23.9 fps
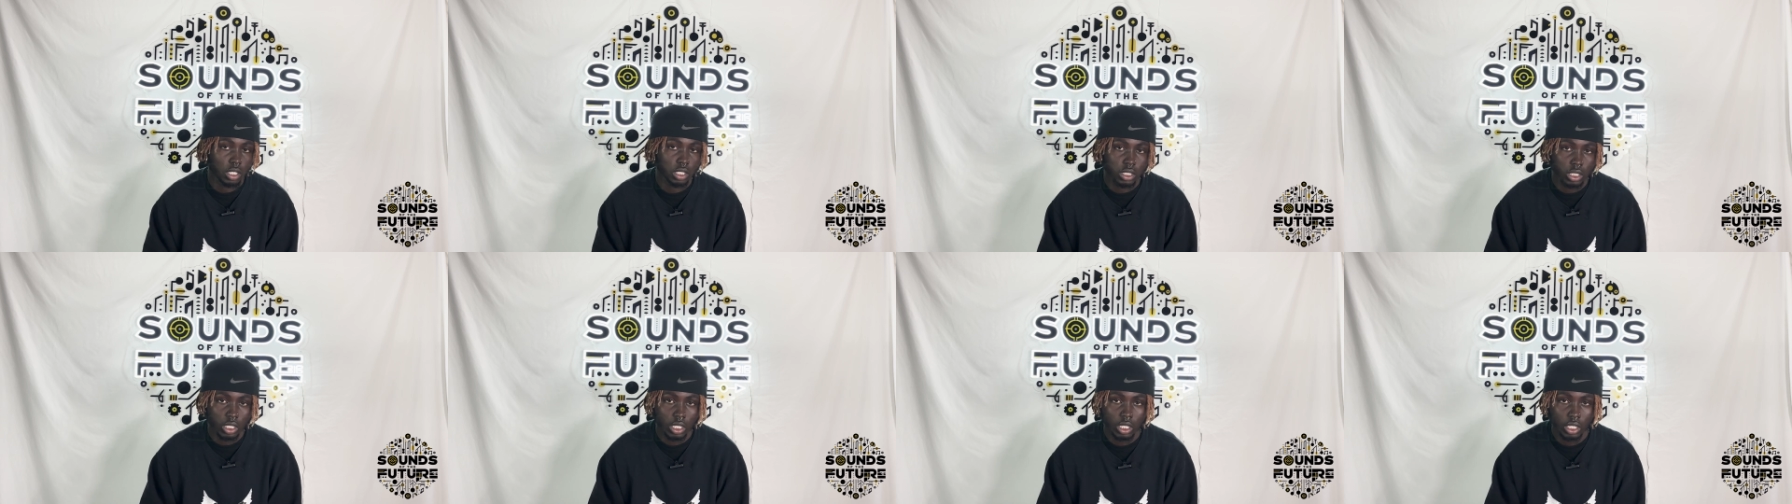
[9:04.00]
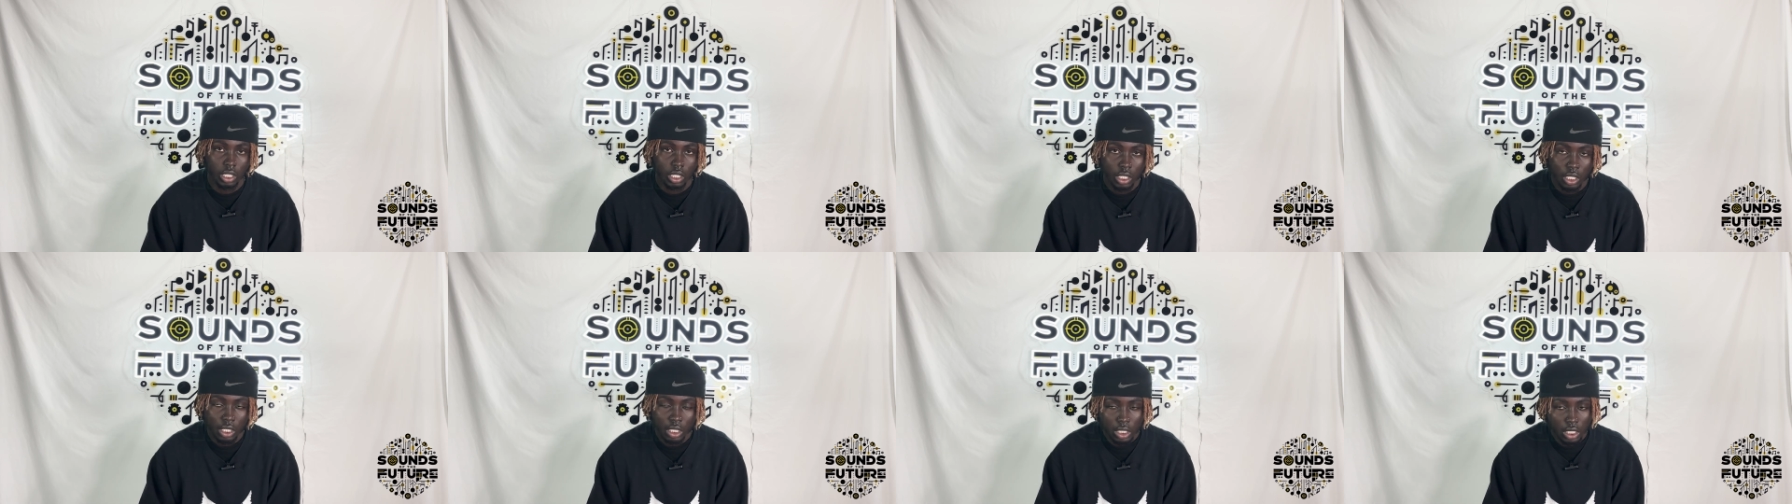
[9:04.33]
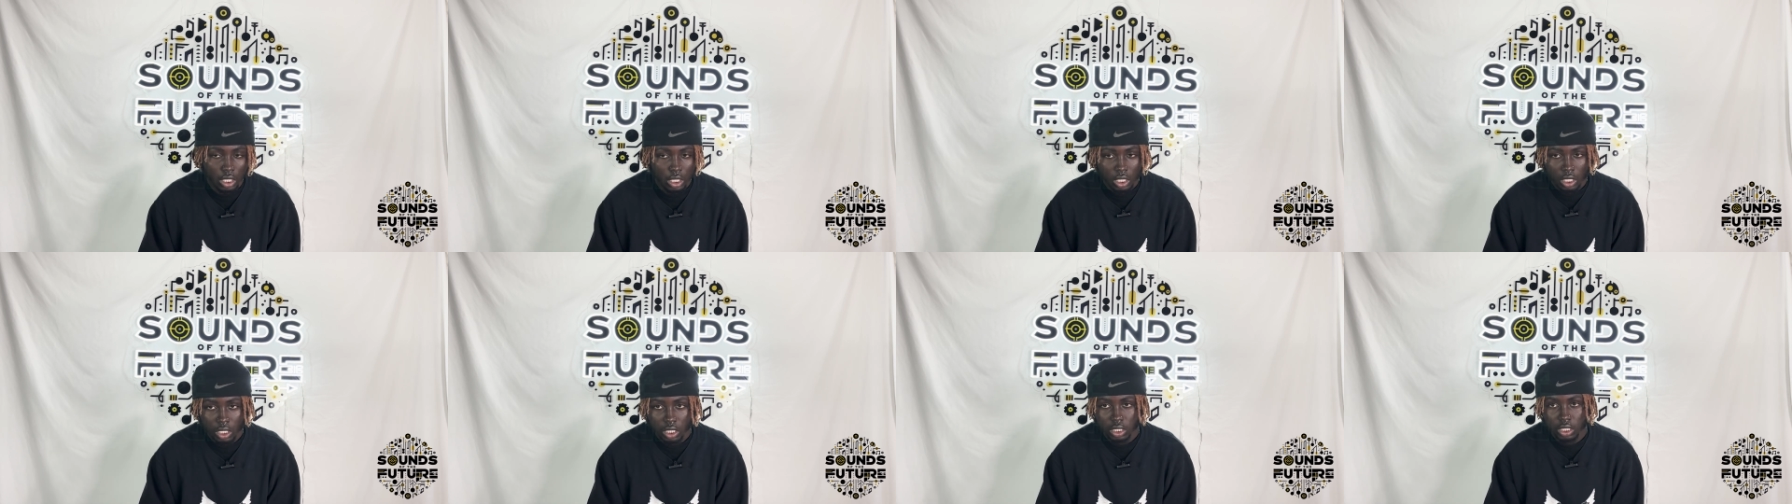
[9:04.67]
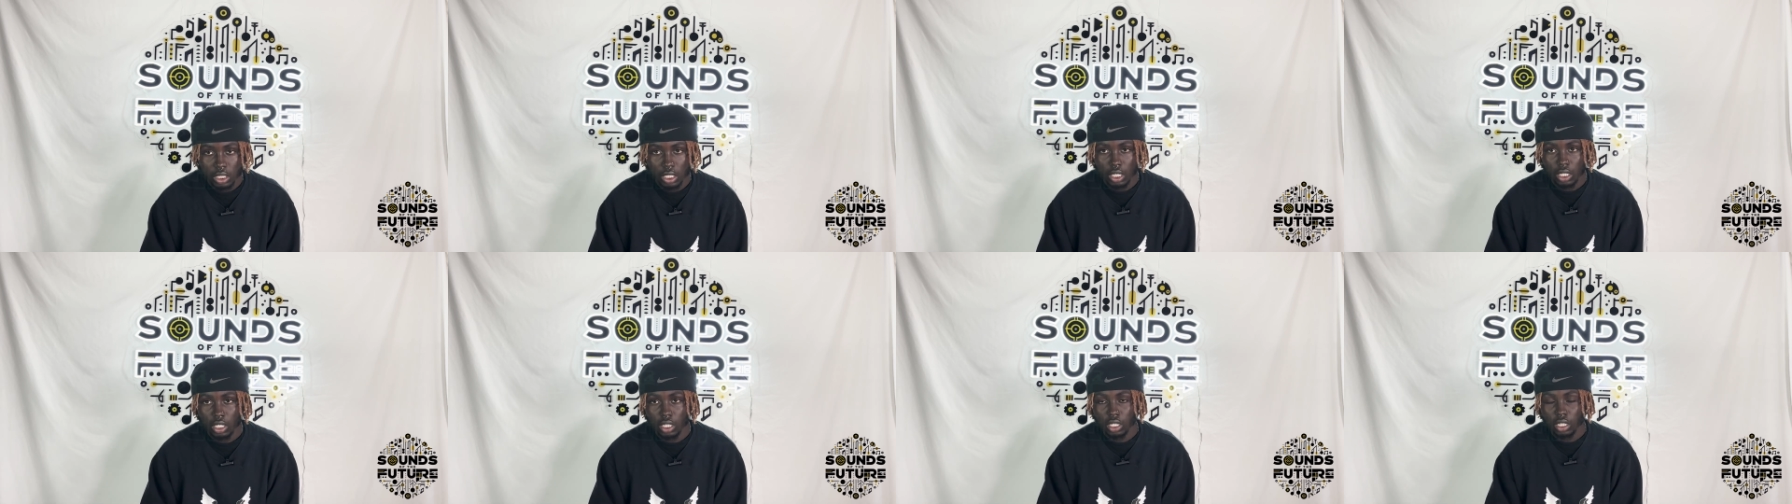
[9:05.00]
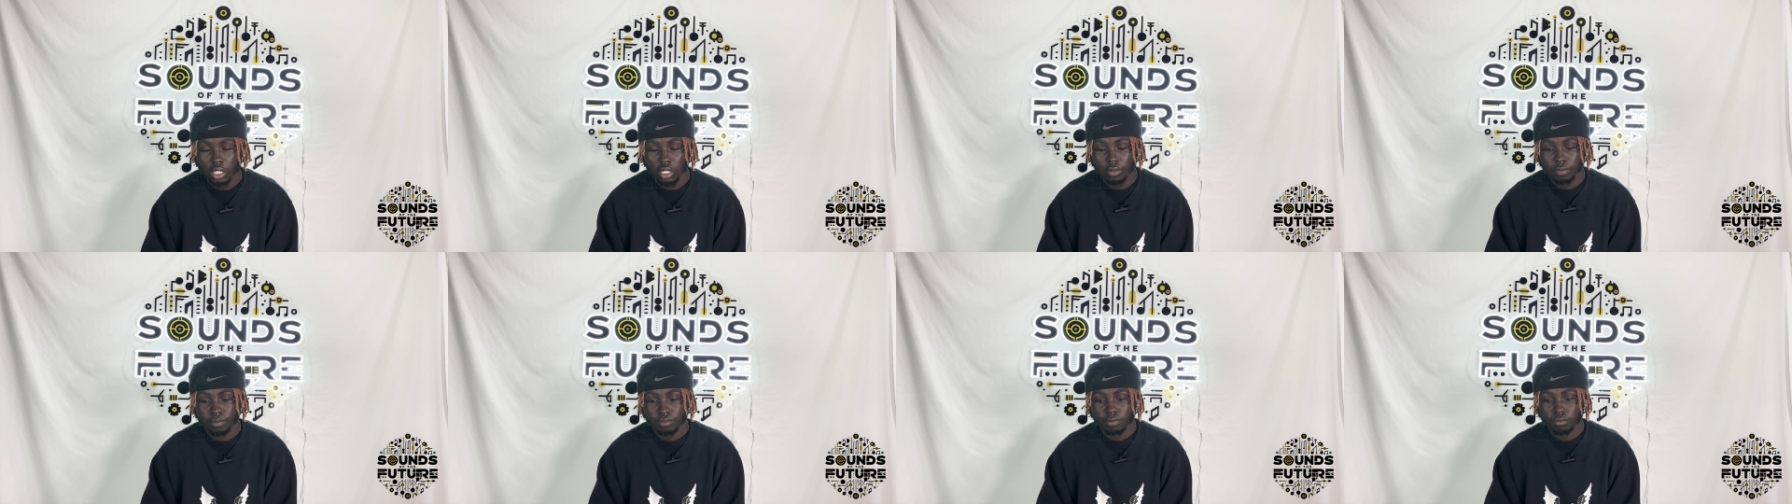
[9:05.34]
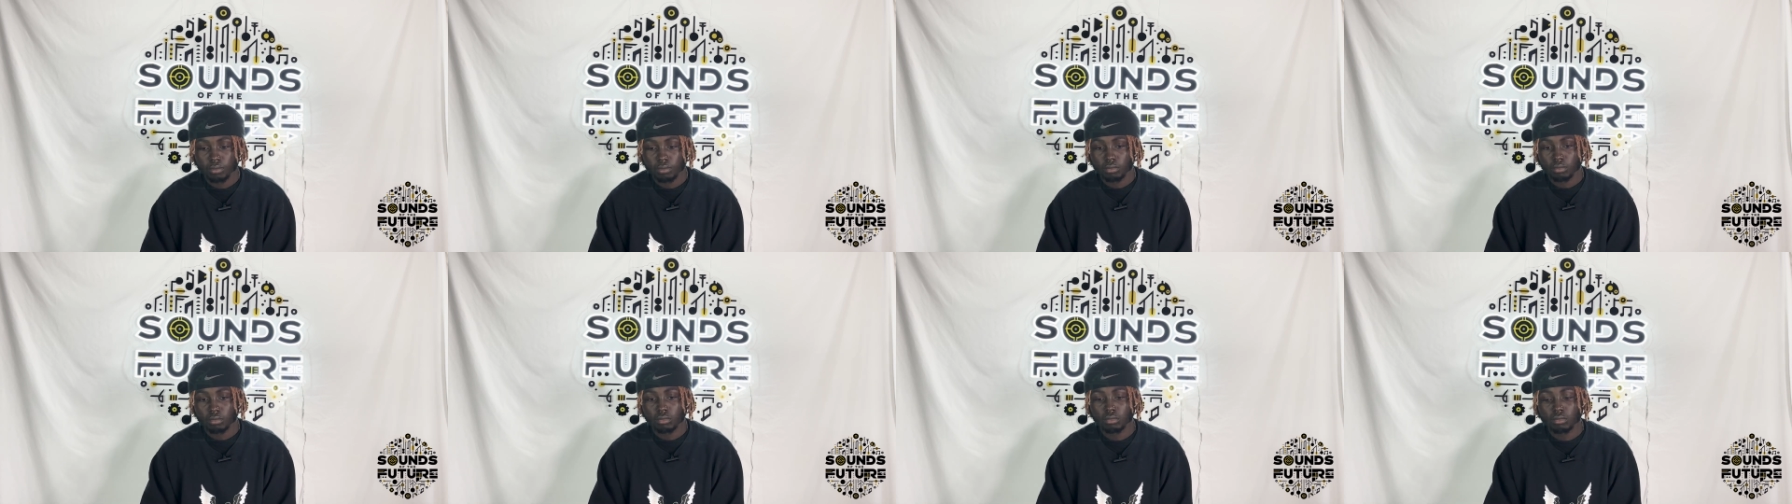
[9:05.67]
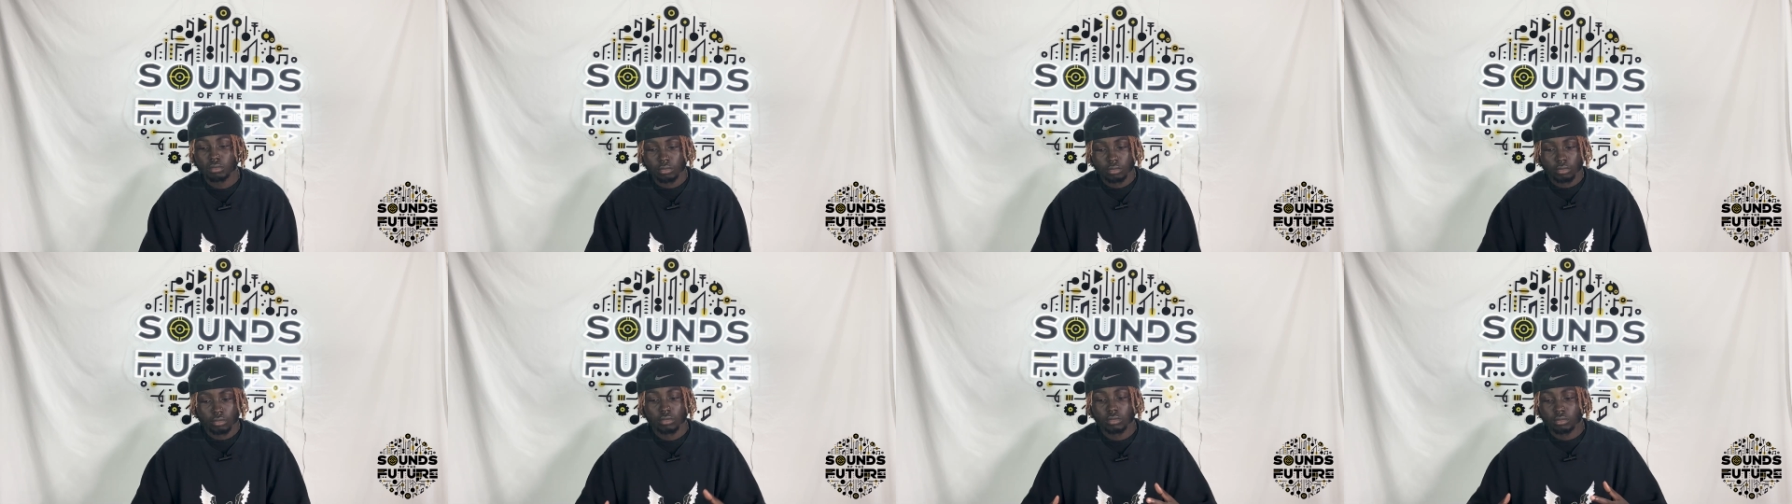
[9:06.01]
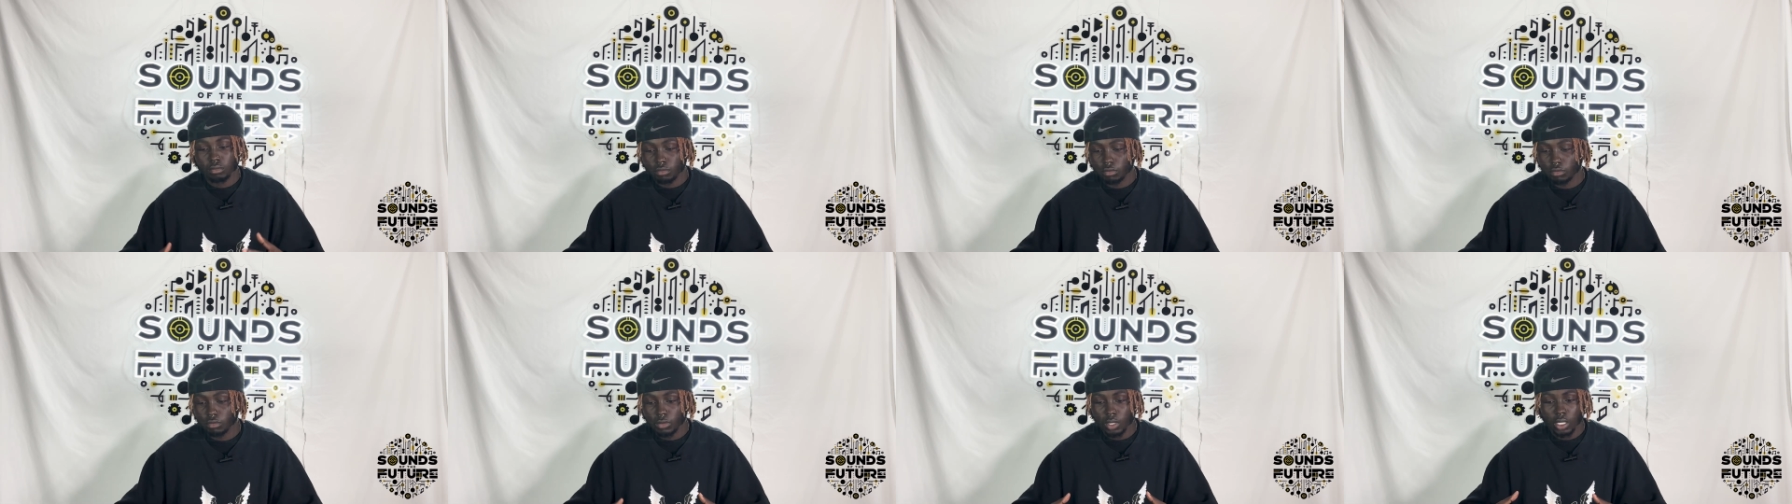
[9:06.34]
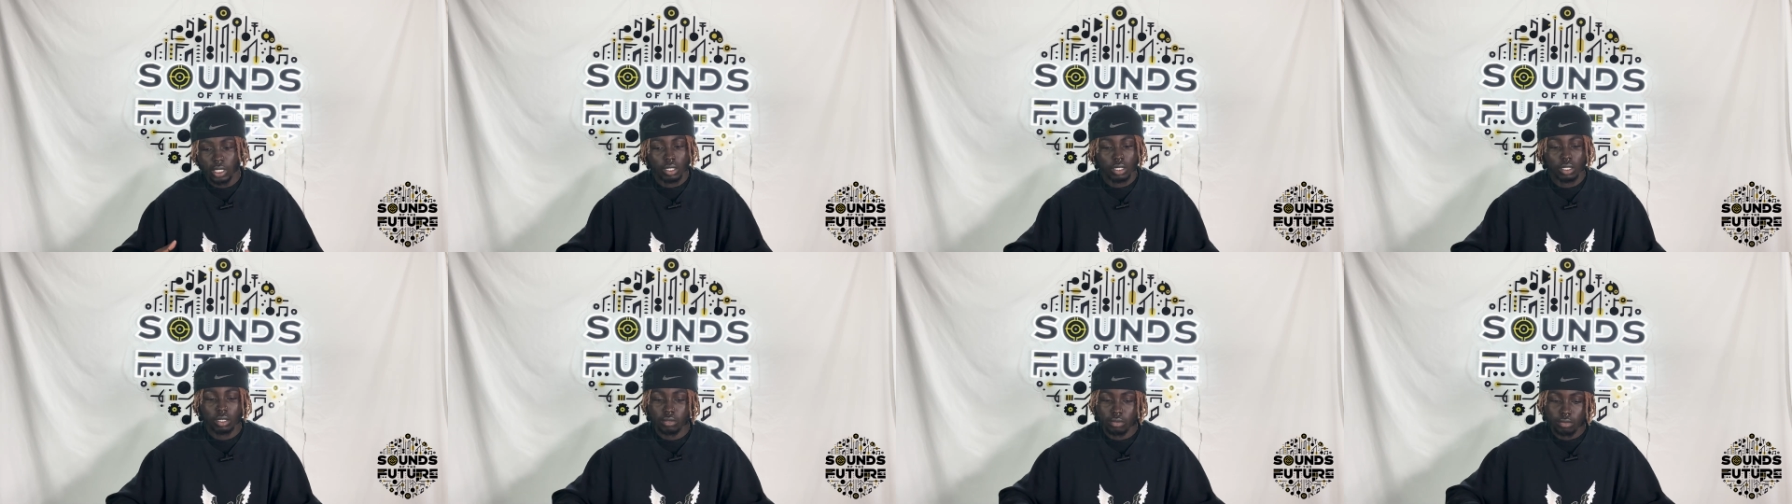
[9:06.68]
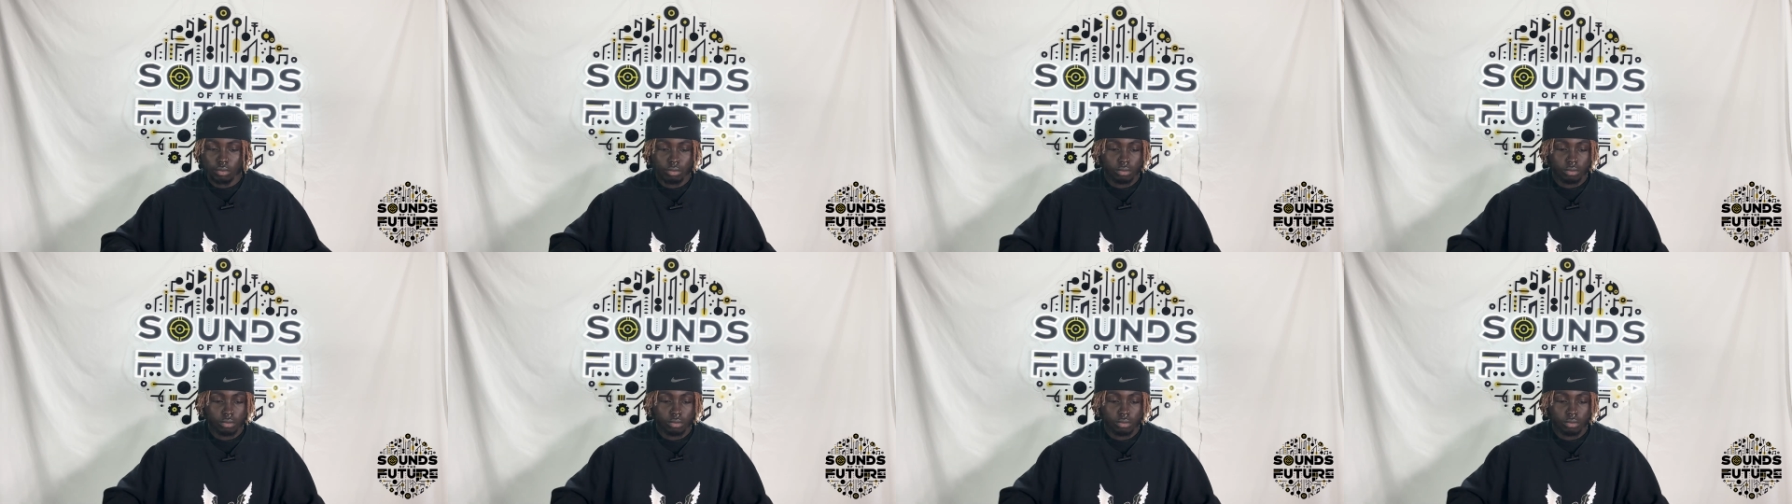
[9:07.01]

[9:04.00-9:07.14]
like that. Cause like, nigga,